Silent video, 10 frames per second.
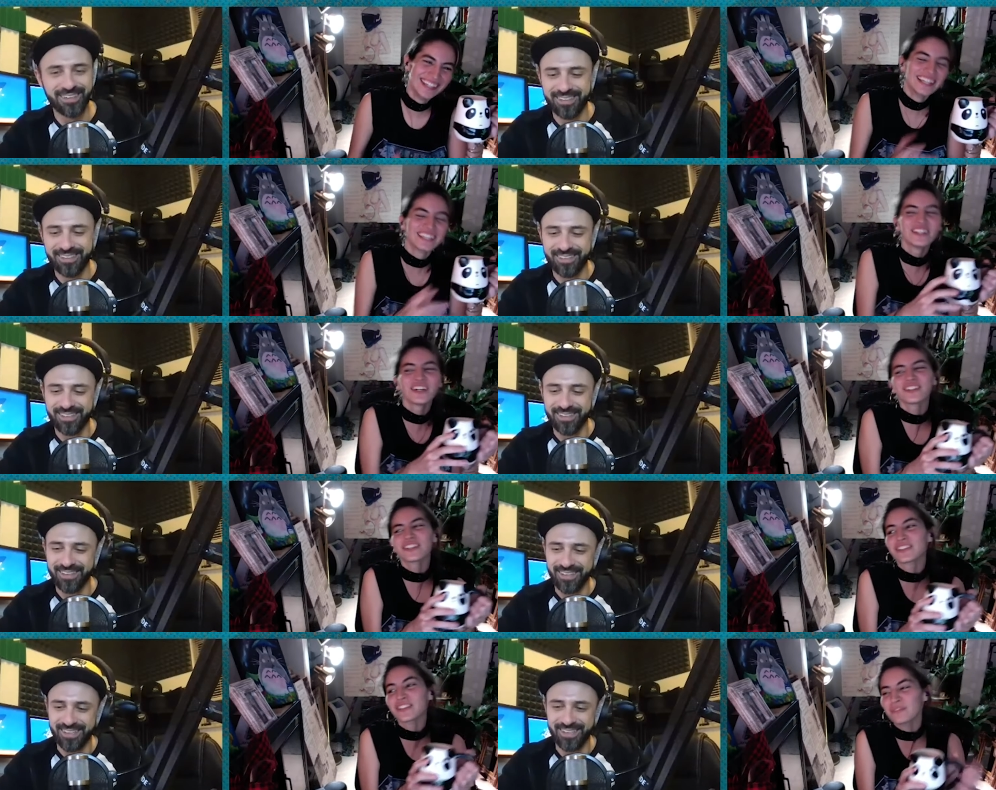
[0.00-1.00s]
Speaker 1: No, they're
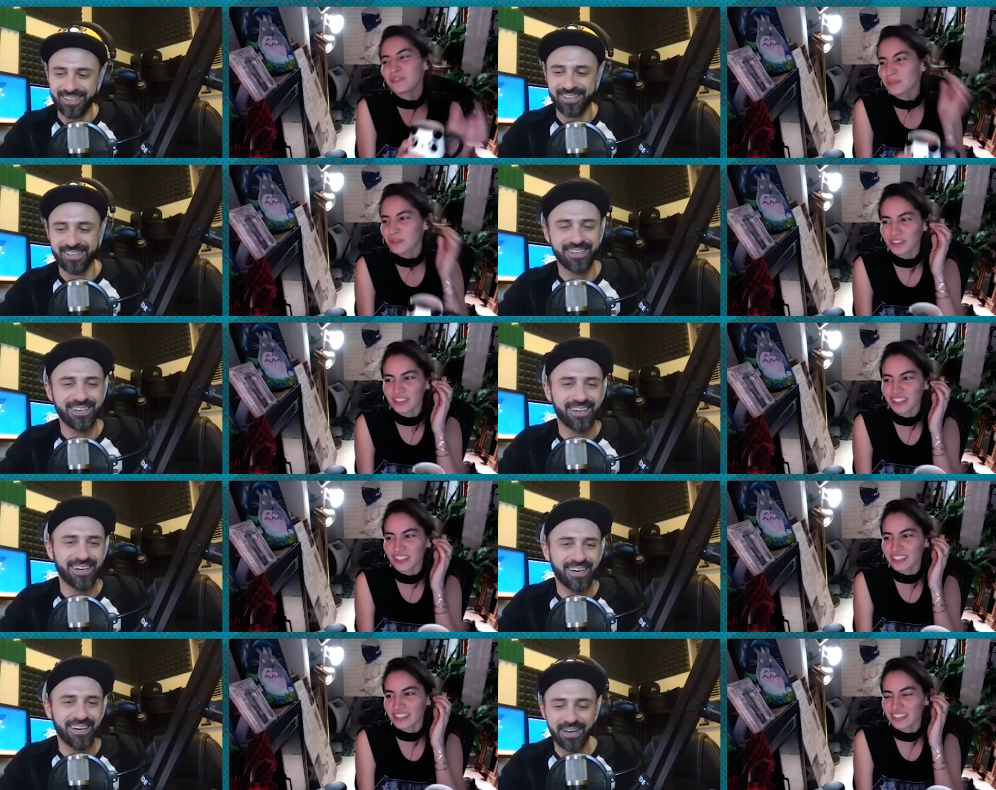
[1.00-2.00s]
great people. They're
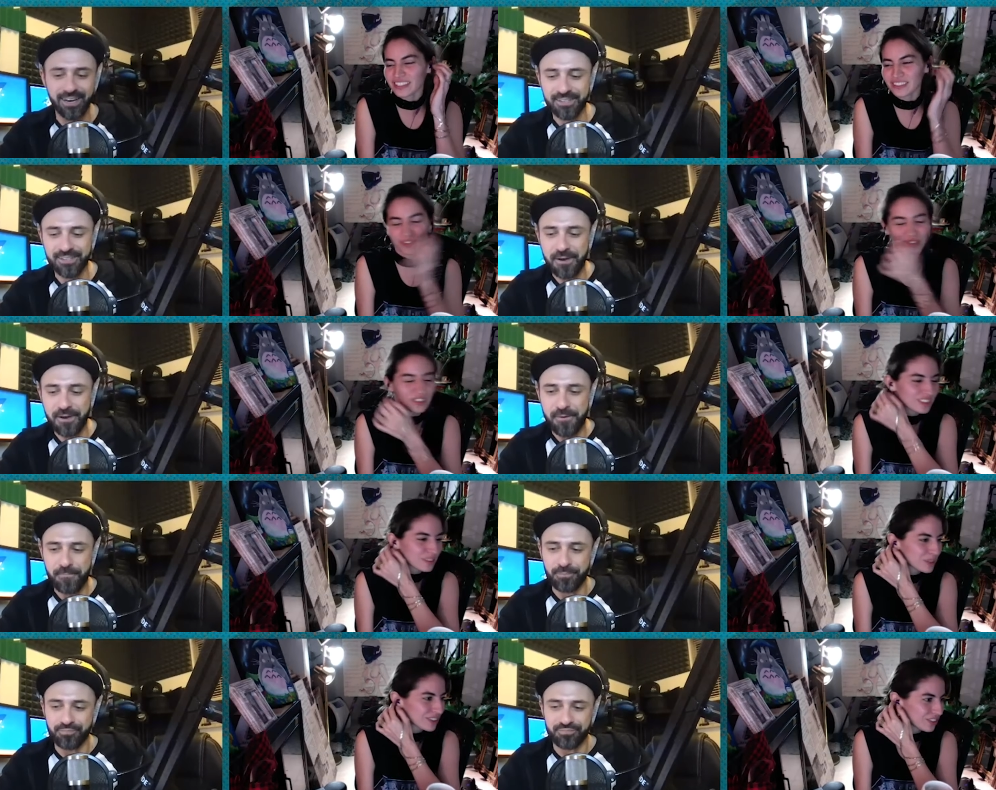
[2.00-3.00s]
just, like,
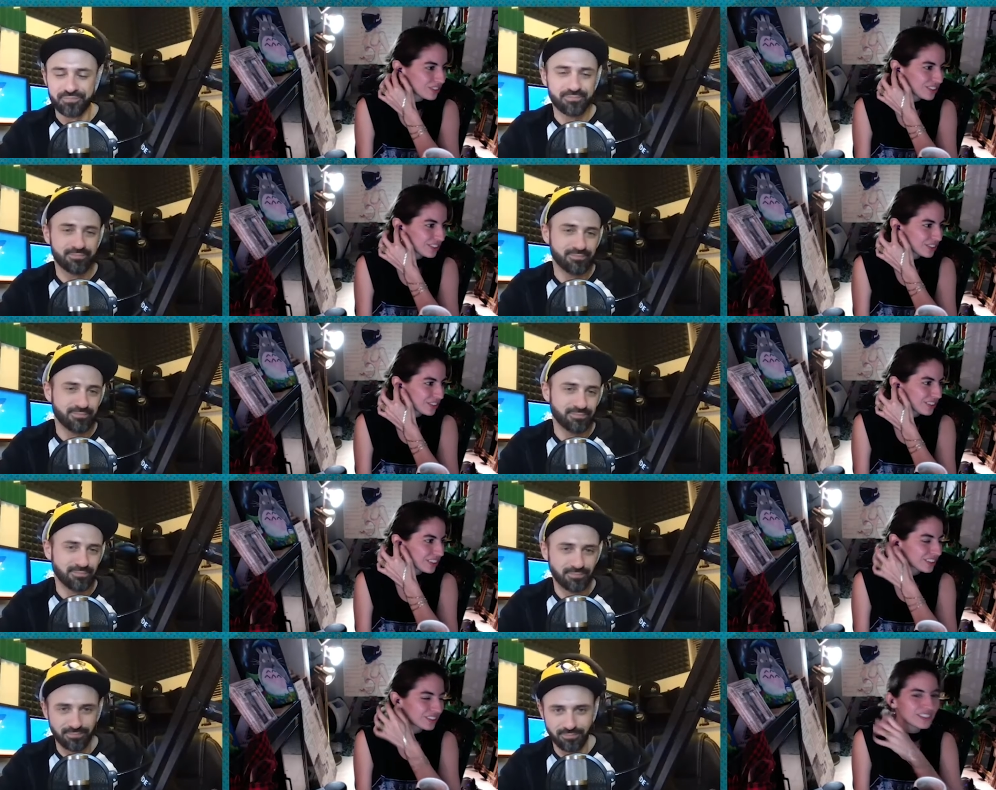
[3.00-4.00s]
misunderstood. Like,
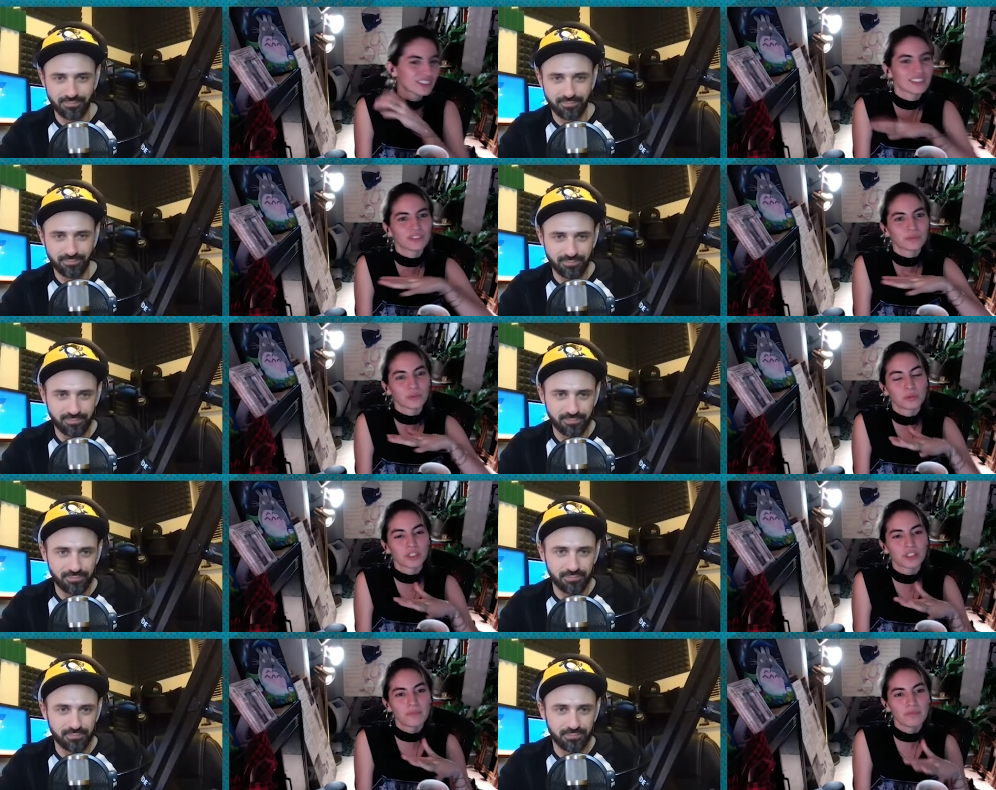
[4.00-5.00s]
their sense of
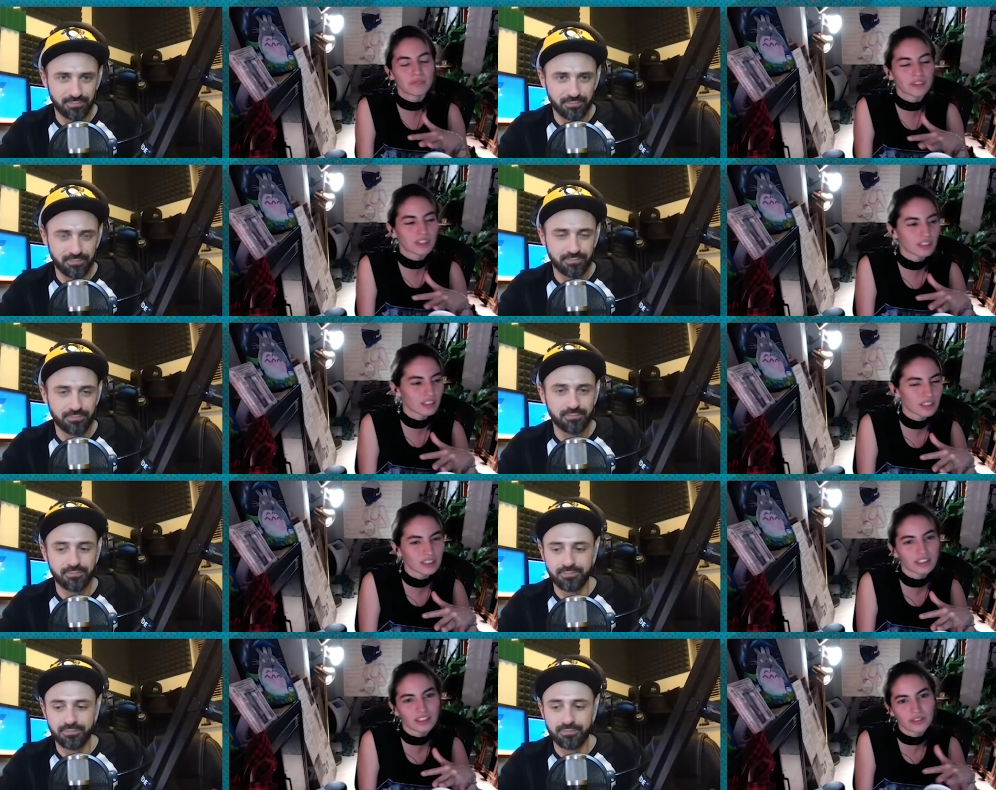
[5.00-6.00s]
humor... The thing that
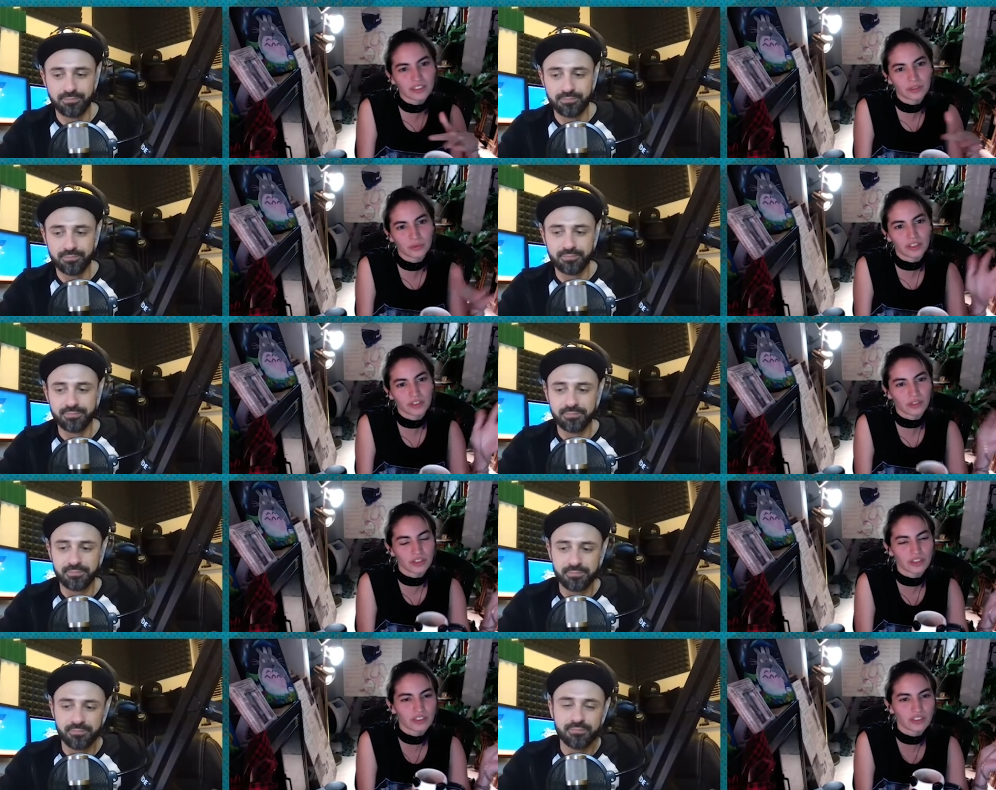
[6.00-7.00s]
I've seen with like Russians
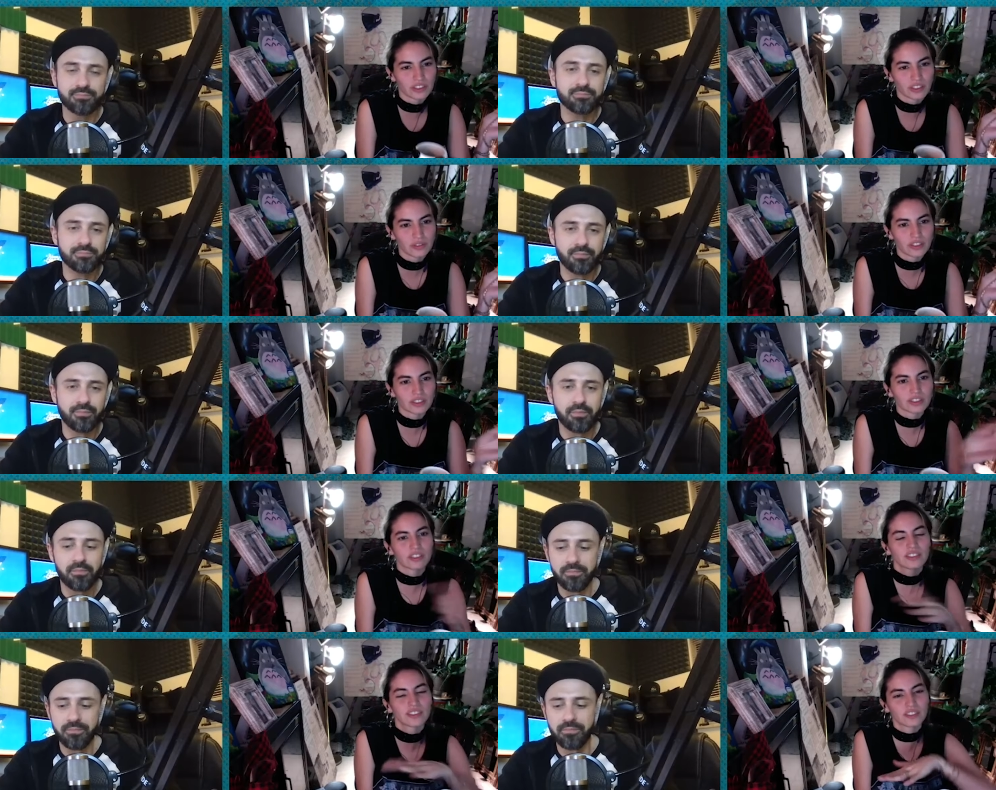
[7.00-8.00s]
and stuff is like their
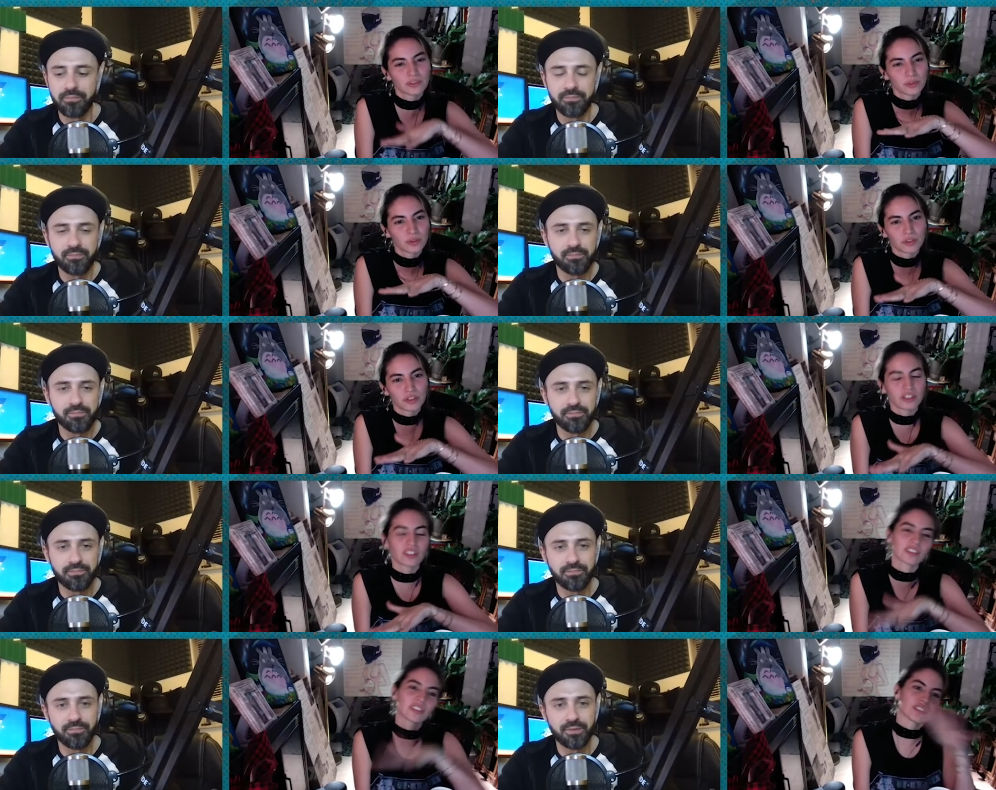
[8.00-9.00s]
sense of humor doesn't
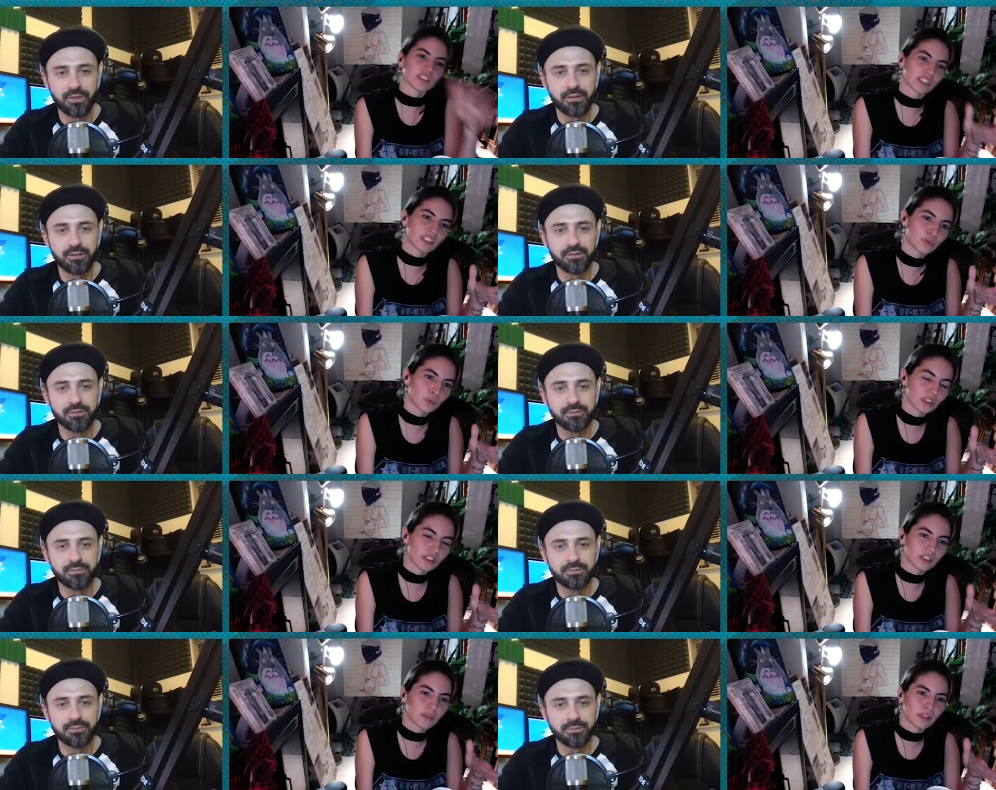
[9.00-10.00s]
click with like
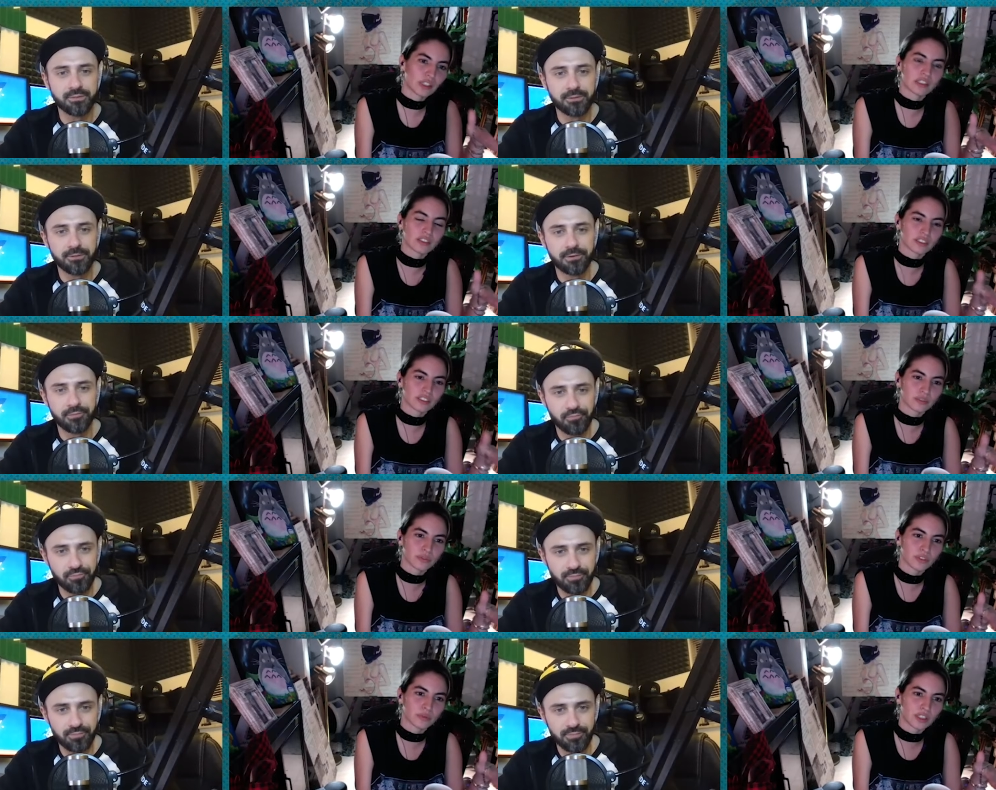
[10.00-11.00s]
American sense of
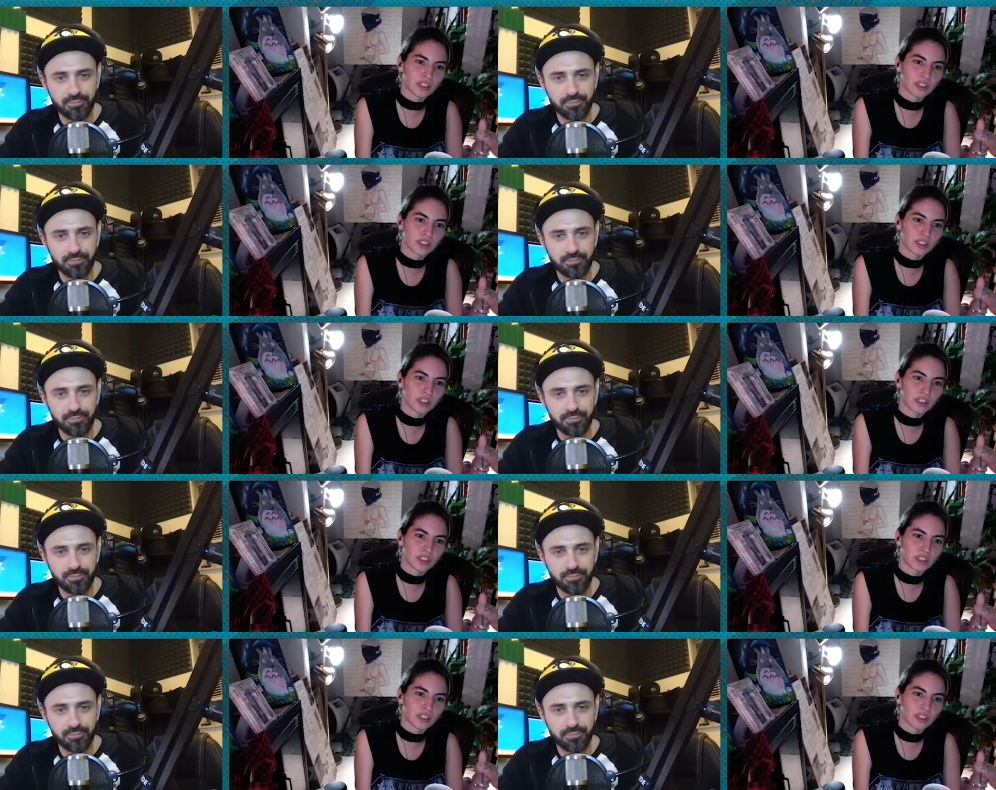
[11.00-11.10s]
humor.